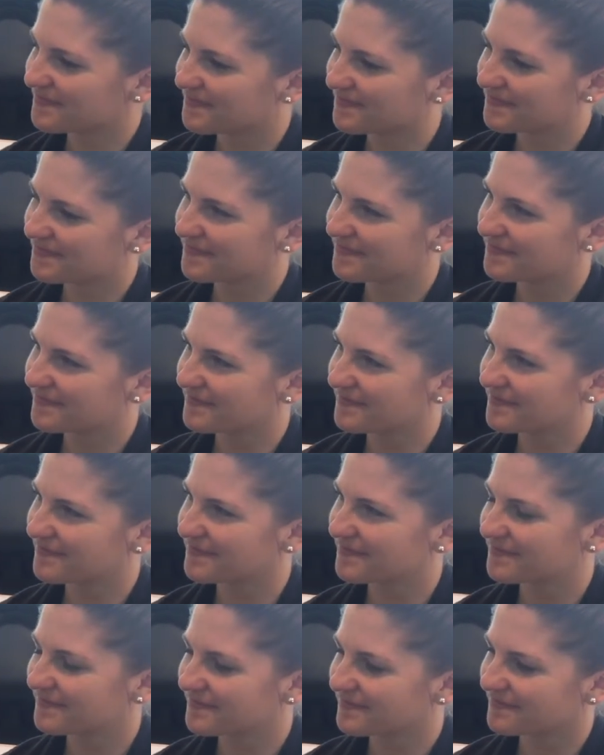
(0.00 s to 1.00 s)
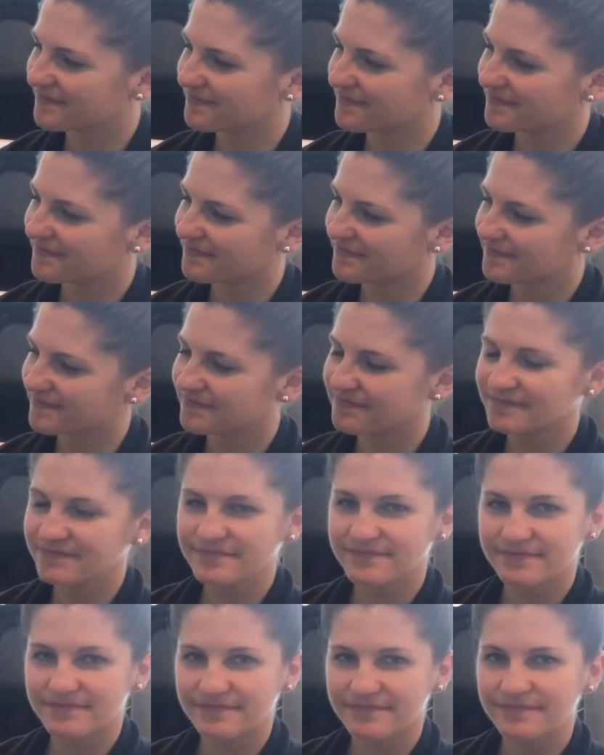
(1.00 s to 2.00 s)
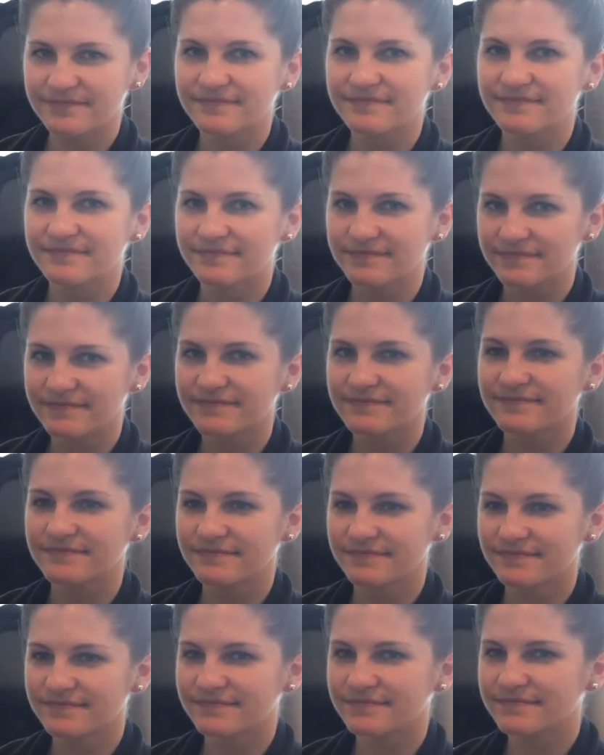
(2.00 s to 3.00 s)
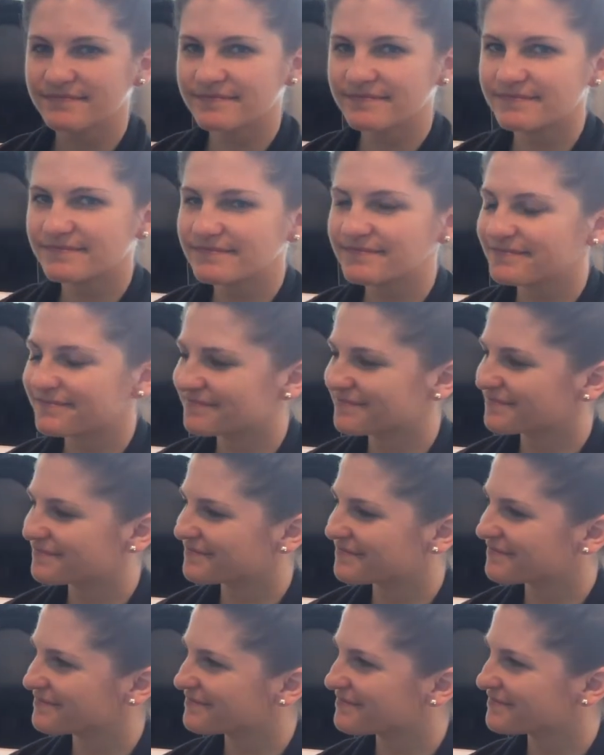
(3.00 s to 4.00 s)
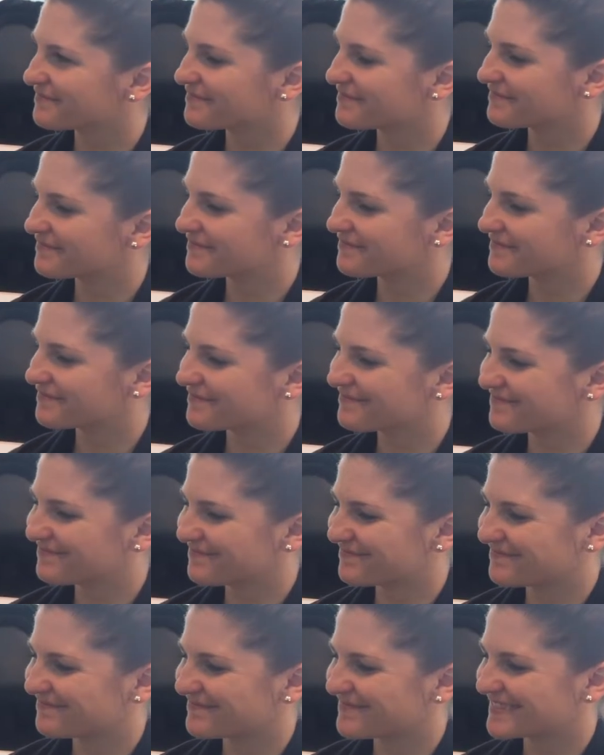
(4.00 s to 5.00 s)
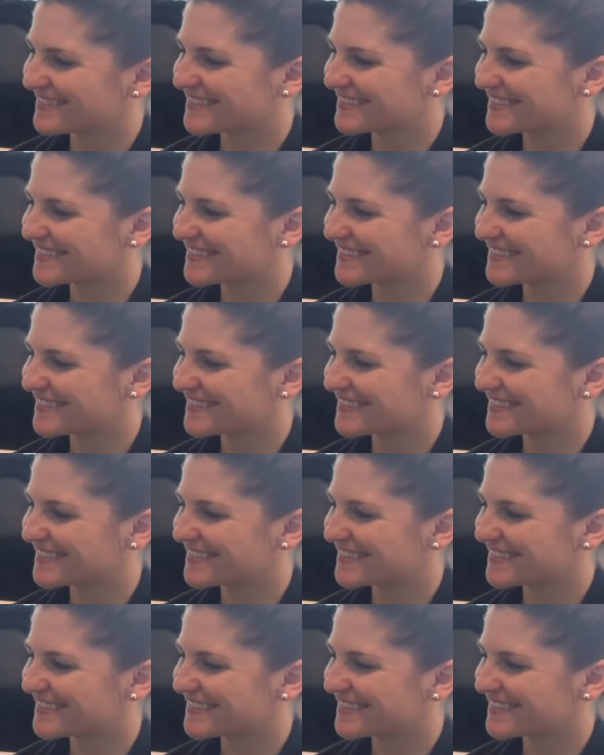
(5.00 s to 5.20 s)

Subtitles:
[no speech]